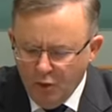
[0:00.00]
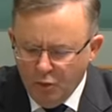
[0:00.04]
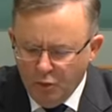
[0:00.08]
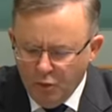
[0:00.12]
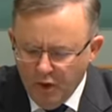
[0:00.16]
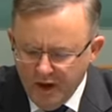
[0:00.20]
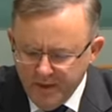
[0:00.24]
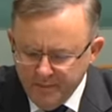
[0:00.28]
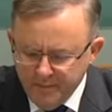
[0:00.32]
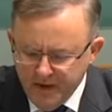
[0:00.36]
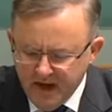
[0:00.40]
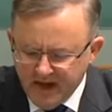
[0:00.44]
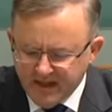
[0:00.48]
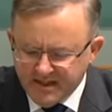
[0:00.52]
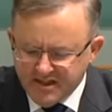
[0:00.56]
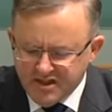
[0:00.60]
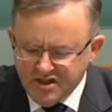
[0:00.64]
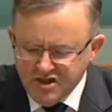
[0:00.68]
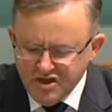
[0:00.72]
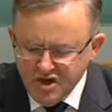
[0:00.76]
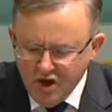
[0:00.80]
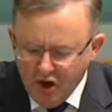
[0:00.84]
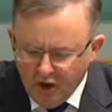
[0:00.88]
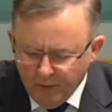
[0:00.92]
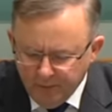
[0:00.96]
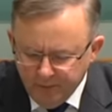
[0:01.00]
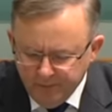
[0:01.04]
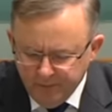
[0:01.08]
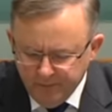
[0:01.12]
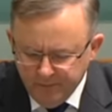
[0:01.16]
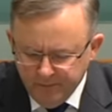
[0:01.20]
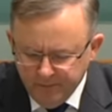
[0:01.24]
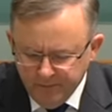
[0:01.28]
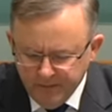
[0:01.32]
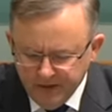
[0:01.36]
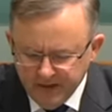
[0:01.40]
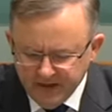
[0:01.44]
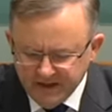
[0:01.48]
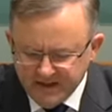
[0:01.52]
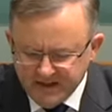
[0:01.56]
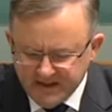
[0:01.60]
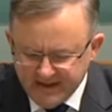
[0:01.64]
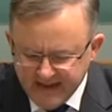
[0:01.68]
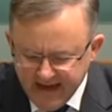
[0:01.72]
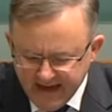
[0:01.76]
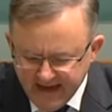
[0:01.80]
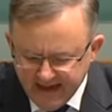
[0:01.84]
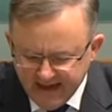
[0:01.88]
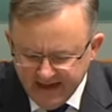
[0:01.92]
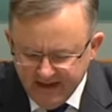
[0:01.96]
We must not
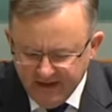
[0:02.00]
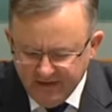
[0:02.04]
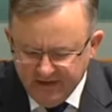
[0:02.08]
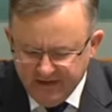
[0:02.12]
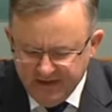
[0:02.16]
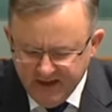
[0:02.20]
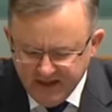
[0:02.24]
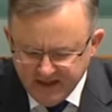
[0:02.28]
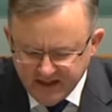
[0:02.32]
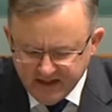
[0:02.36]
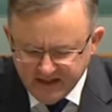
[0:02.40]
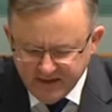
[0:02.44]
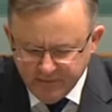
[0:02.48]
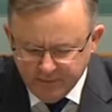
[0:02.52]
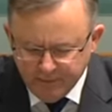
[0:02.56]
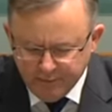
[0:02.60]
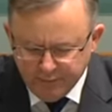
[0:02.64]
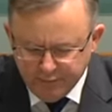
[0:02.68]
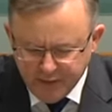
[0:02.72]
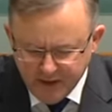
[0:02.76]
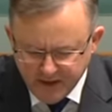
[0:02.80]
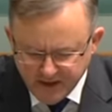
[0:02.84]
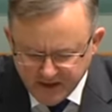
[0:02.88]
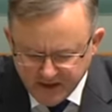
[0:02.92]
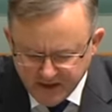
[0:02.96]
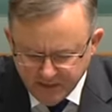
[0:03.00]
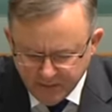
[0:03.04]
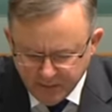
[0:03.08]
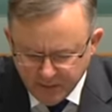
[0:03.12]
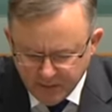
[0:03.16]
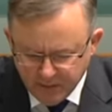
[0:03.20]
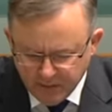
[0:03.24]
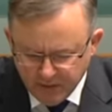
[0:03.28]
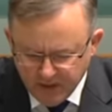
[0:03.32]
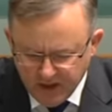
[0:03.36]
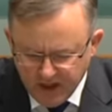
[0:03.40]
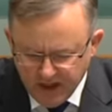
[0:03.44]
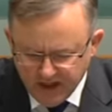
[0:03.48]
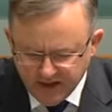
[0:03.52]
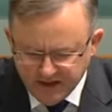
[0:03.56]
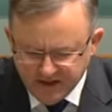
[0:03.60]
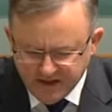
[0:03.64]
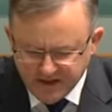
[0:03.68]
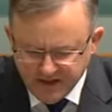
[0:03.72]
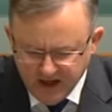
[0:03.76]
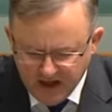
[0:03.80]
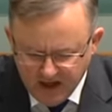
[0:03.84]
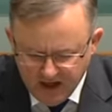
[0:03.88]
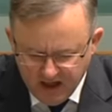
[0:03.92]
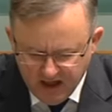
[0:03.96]
set this principle
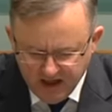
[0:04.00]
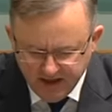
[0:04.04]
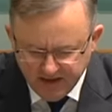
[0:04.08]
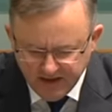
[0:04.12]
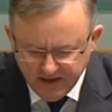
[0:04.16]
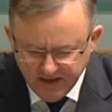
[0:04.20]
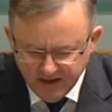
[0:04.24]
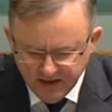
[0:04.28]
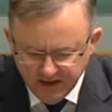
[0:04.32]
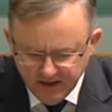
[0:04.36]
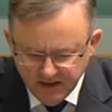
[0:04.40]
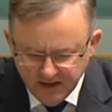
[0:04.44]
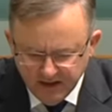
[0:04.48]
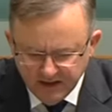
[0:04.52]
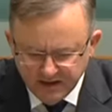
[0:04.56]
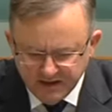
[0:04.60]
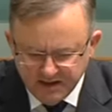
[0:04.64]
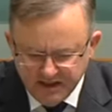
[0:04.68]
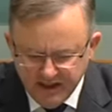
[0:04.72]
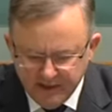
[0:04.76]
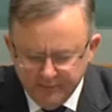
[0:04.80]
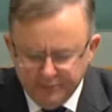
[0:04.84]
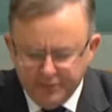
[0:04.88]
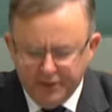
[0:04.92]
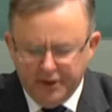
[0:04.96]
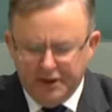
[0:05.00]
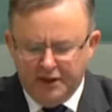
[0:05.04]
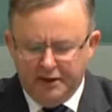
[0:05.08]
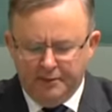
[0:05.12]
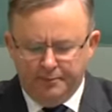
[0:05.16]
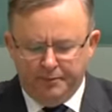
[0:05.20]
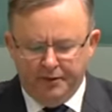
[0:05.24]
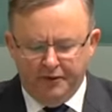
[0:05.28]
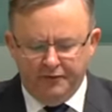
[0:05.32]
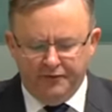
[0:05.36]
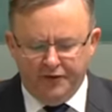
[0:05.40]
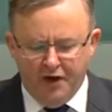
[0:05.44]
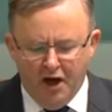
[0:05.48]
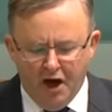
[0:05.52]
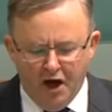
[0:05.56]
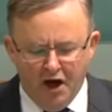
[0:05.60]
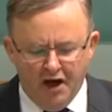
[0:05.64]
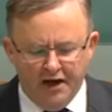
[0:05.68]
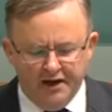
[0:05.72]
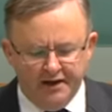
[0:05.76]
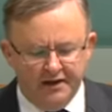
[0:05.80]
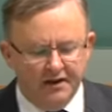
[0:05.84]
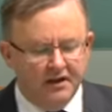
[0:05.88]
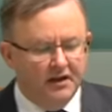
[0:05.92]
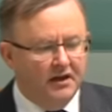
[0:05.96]
aside simply to
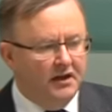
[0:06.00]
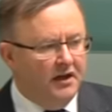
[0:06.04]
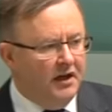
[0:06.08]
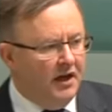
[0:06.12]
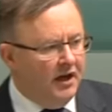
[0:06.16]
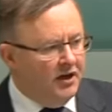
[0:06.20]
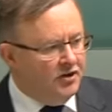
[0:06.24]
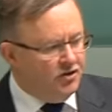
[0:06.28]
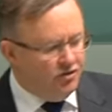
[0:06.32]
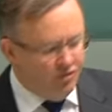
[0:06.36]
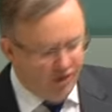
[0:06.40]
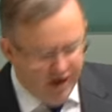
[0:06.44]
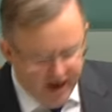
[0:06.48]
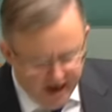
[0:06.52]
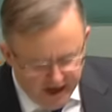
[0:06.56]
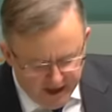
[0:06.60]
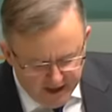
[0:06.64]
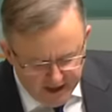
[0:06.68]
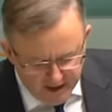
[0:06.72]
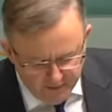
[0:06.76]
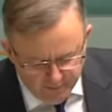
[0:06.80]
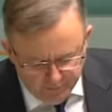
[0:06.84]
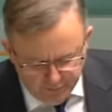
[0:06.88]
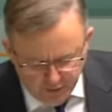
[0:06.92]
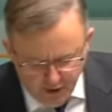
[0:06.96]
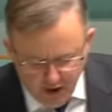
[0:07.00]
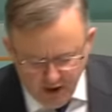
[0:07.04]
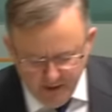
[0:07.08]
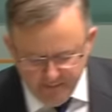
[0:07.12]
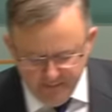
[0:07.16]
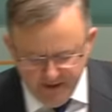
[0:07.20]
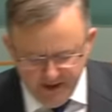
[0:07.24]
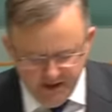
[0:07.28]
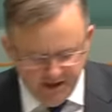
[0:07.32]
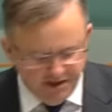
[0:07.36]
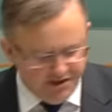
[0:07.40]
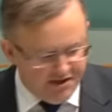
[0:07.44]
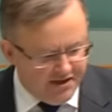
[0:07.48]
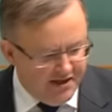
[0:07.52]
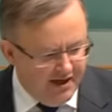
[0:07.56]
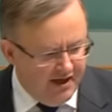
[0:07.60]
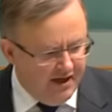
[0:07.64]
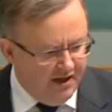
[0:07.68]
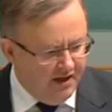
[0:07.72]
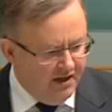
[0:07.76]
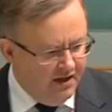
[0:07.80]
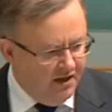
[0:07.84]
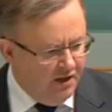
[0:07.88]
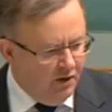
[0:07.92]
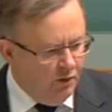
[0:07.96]
provide a drowning Prime
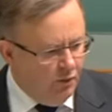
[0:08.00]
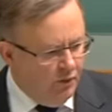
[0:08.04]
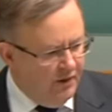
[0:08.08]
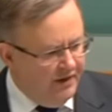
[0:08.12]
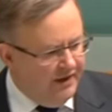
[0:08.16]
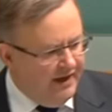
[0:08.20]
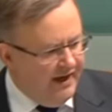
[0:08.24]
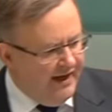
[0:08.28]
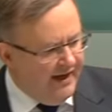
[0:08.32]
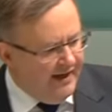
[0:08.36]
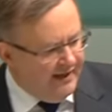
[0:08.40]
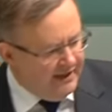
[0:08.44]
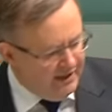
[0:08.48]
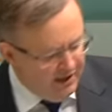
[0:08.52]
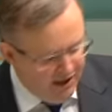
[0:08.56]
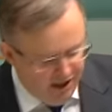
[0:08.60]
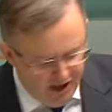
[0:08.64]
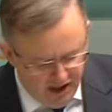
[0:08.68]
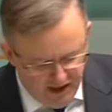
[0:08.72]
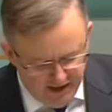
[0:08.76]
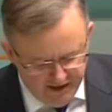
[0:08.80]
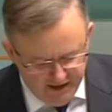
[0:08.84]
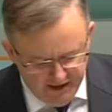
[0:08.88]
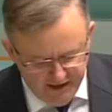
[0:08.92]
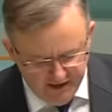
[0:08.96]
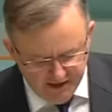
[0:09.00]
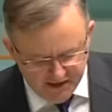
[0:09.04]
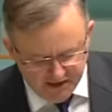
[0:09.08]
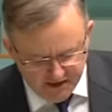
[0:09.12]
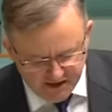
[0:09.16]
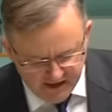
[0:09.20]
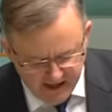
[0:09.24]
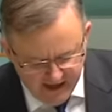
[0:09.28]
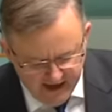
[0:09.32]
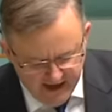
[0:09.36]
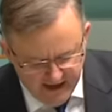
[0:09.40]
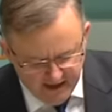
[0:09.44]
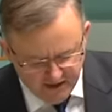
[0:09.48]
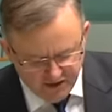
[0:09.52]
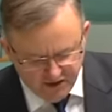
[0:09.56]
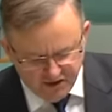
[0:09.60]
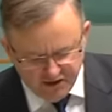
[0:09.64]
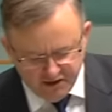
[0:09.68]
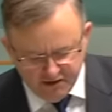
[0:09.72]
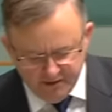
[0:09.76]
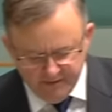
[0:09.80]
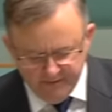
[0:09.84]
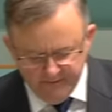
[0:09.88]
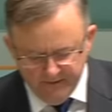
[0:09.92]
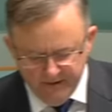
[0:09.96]
Minister with a headline and a
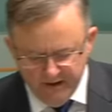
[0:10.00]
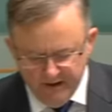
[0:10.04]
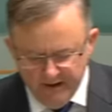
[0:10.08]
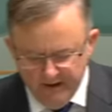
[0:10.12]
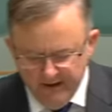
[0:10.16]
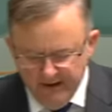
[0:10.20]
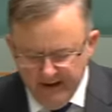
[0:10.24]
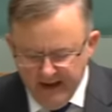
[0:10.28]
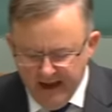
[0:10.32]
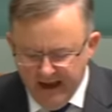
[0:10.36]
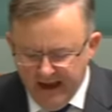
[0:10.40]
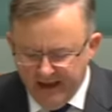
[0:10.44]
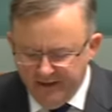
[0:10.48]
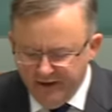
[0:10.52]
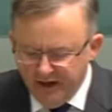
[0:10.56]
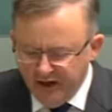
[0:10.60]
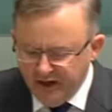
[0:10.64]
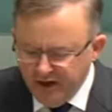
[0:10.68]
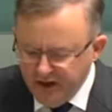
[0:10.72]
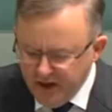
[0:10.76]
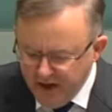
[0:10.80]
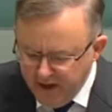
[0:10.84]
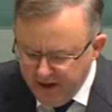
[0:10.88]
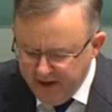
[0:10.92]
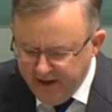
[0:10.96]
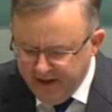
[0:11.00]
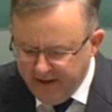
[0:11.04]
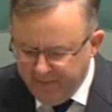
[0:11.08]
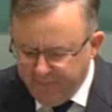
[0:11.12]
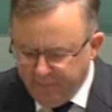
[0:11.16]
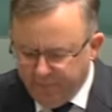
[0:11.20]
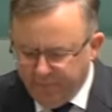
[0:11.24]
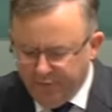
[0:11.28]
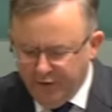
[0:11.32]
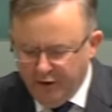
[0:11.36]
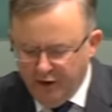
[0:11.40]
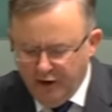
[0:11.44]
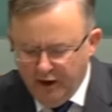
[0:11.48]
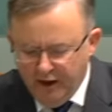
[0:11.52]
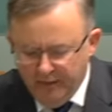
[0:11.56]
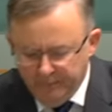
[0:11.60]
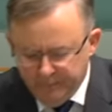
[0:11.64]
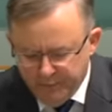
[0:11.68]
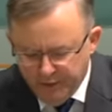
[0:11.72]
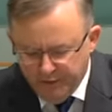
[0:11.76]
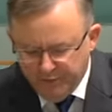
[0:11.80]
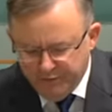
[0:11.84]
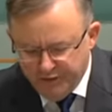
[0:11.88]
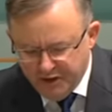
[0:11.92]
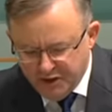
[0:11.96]
stoush. And the need for a
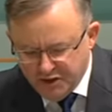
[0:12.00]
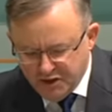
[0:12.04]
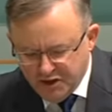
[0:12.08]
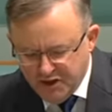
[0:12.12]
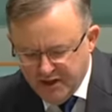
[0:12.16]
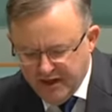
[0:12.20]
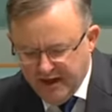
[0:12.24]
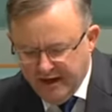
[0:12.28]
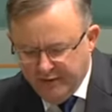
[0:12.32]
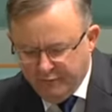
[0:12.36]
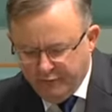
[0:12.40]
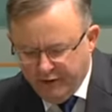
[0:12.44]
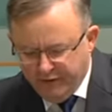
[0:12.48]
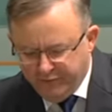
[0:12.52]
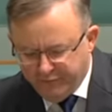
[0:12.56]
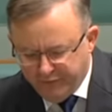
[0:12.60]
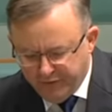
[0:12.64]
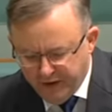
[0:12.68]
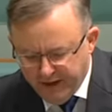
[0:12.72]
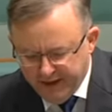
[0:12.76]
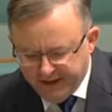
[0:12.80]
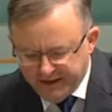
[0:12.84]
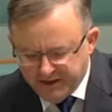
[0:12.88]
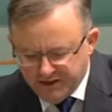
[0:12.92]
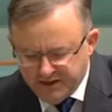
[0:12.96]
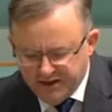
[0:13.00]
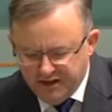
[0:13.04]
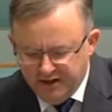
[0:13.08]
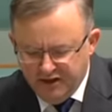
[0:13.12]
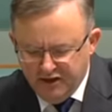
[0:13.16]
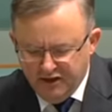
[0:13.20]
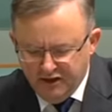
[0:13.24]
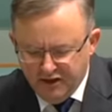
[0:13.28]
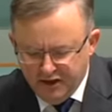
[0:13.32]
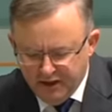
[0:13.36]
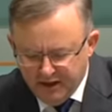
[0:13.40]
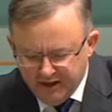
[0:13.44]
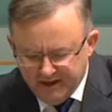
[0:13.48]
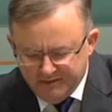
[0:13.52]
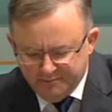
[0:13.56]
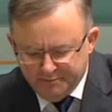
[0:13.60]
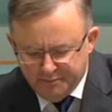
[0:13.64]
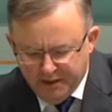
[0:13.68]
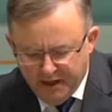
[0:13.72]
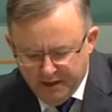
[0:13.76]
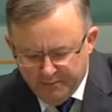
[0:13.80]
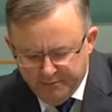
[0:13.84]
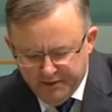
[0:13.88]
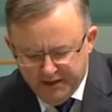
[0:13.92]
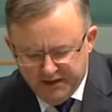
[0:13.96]
provision that reflects the unique
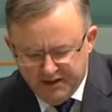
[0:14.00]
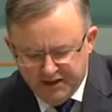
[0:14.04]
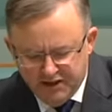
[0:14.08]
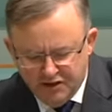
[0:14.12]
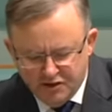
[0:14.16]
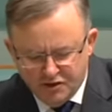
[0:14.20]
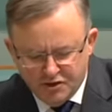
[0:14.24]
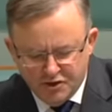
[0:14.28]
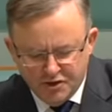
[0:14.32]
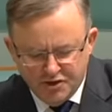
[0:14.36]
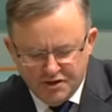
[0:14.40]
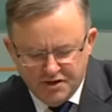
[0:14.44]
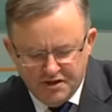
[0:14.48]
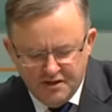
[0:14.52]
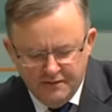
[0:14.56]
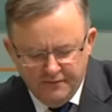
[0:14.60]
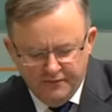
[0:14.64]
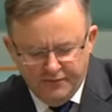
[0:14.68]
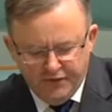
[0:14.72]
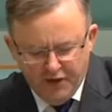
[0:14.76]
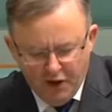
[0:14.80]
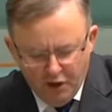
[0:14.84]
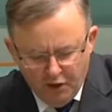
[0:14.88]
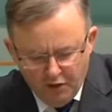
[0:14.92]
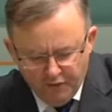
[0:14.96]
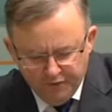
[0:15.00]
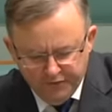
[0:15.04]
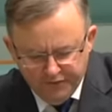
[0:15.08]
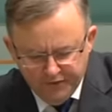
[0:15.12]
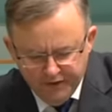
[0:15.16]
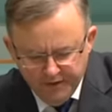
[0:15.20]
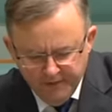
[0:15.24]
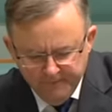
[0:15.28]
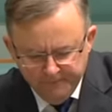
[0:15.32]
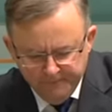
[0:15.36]
public interest involved